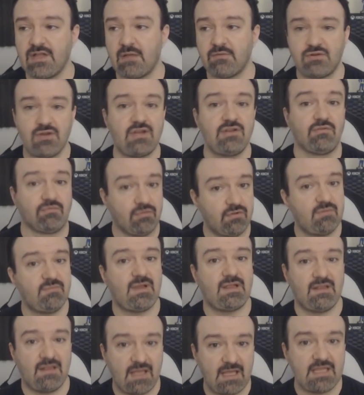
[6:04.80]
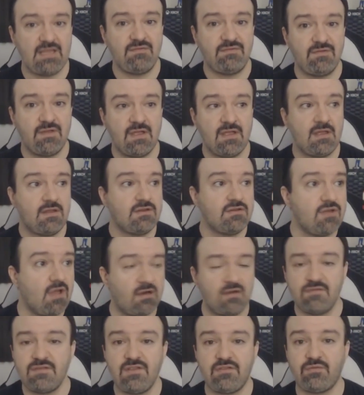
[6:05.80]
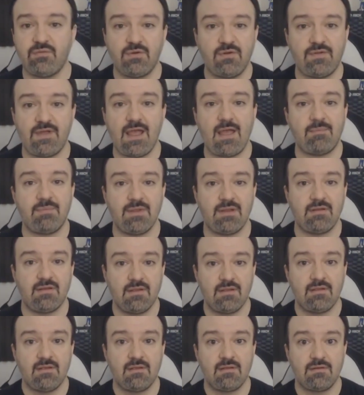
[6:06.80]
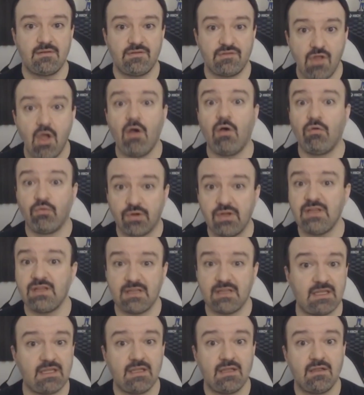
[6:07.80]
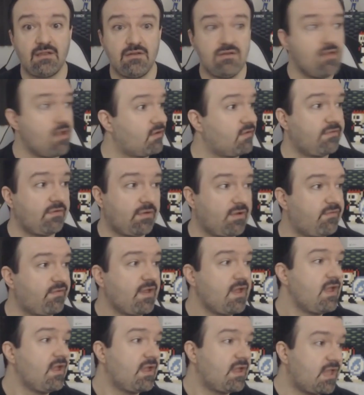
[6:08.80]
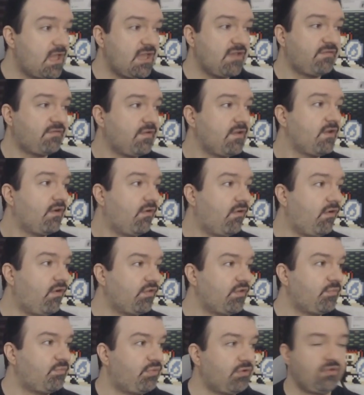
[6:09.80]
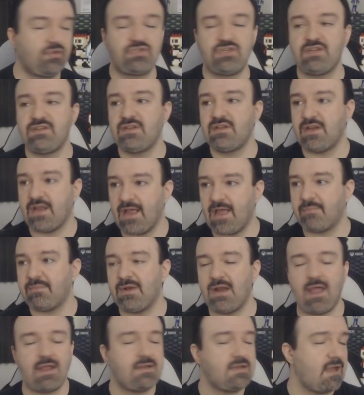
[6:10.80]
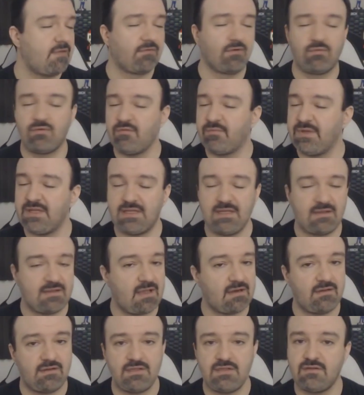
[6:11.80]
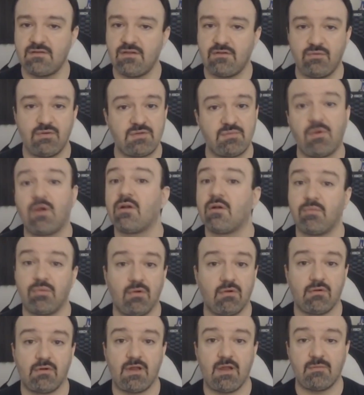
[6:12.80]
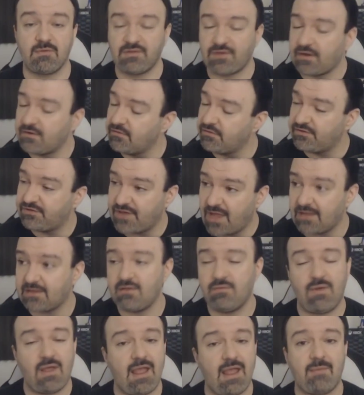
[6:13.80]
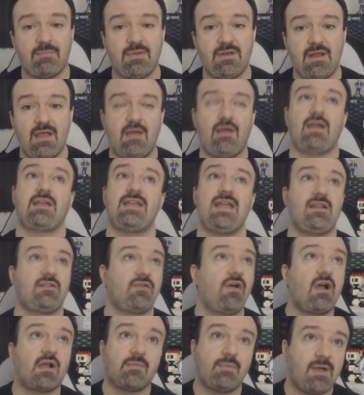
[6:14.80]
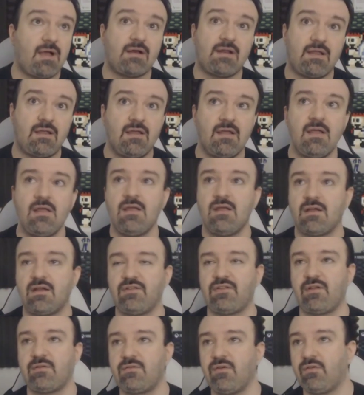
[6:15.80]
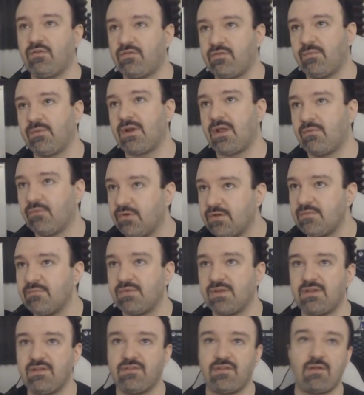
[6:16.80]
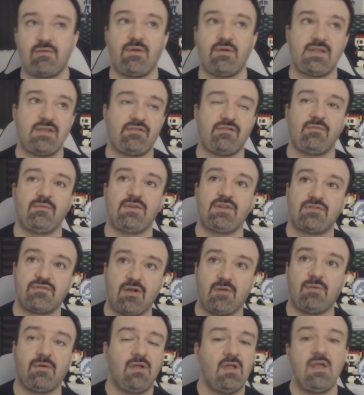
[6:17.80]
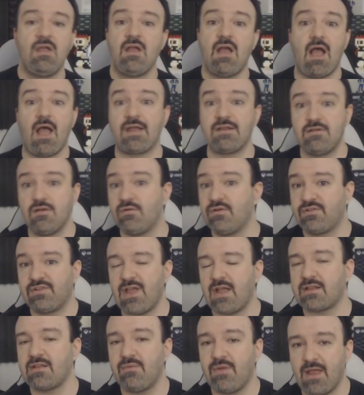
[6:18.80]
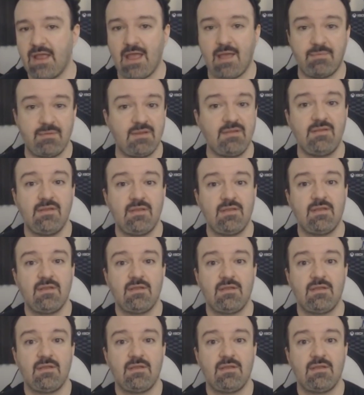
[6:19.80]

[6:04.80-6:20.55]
stop trying to ruin my life, none of this would have happened. No, really. None of it. If all the bullshit didn't happen, I never would have been kicked out of the Twitch Partner Program, because I know exactly what happened now. I can't talk about it because I told someone I wouldn't because I don't want to get someone in trouble. I know exactly what happened,